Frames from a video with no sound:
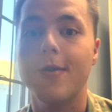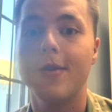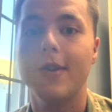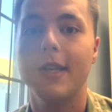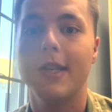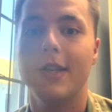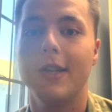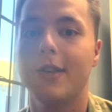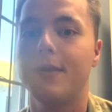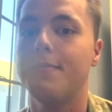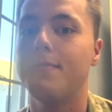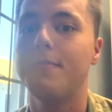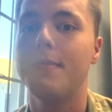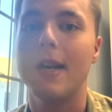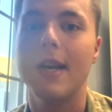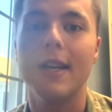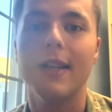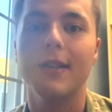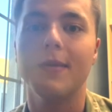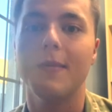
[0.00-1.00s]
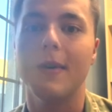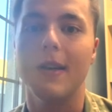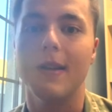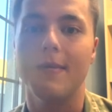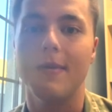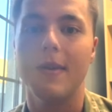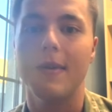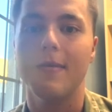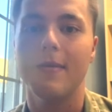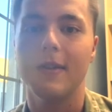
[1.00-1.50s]
and just meet as many
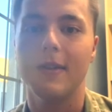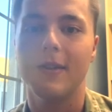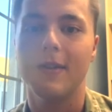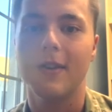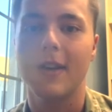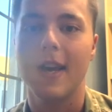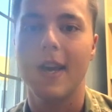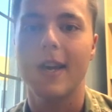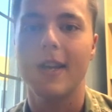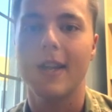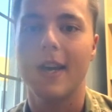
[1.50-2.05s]
people as you can.